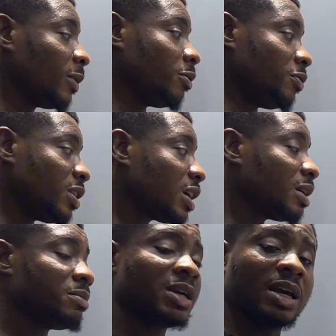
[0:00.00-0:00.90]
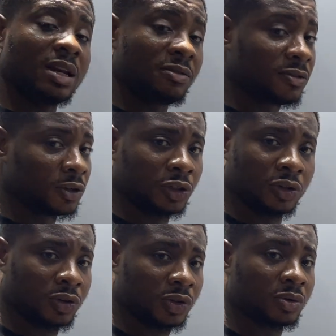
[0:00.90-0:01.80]
V can be any function
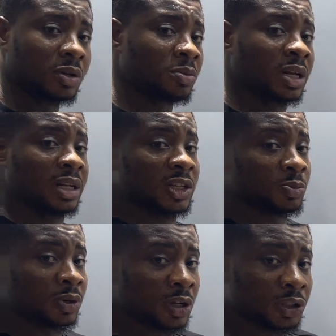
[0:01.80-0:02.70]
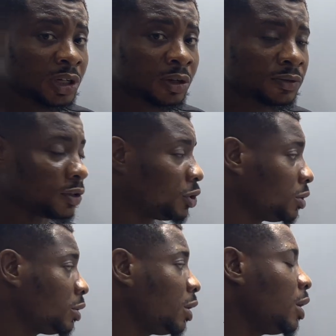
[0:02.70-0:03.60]
also, could be an exponential function.